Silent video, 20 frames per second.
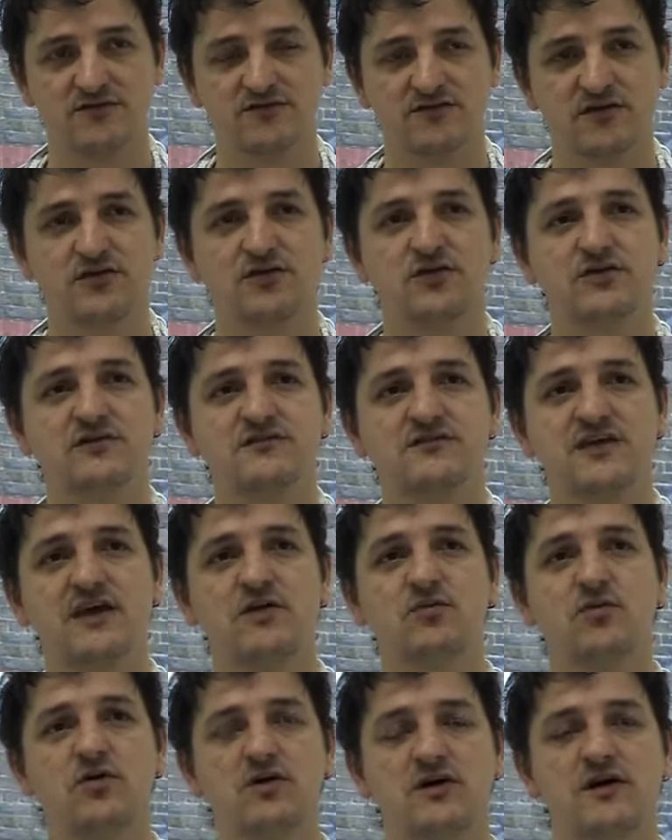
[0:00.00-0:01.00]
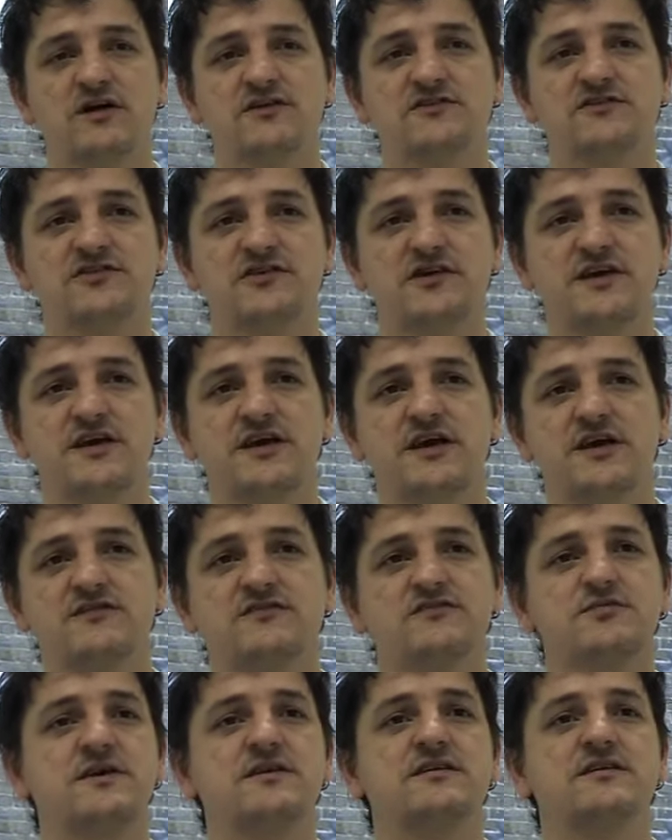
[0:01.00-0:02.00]
So you can take one country, and
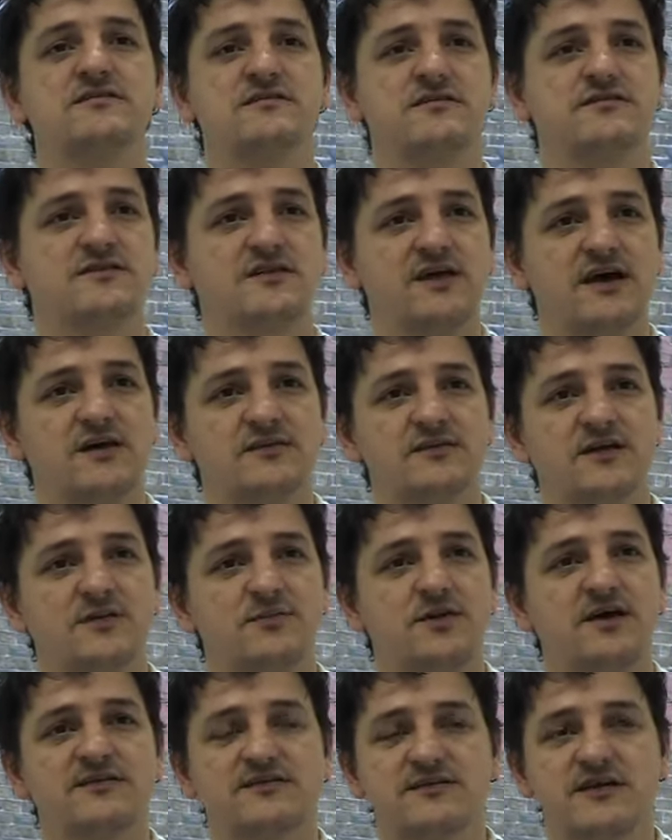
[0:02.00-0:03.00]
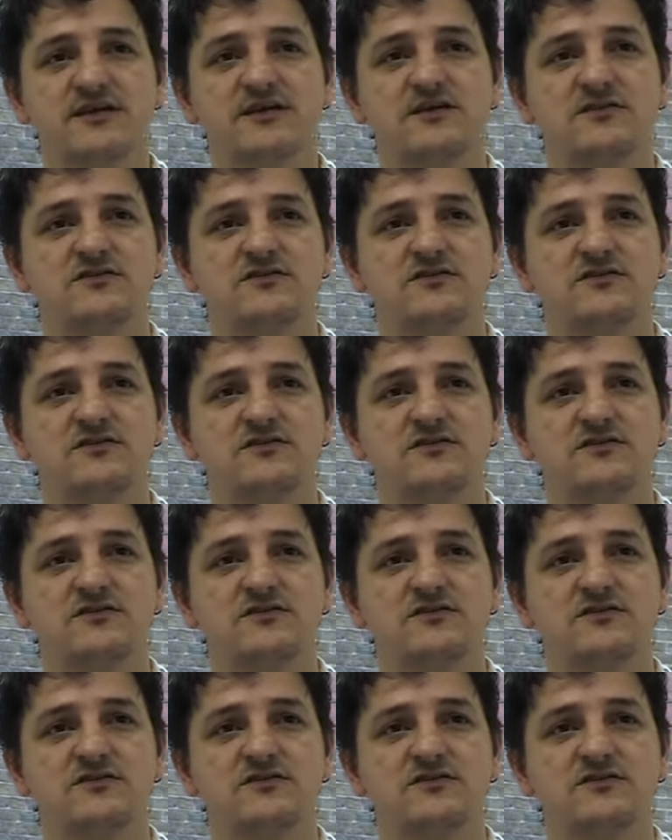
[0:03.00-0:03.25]
Sweden is often held up as that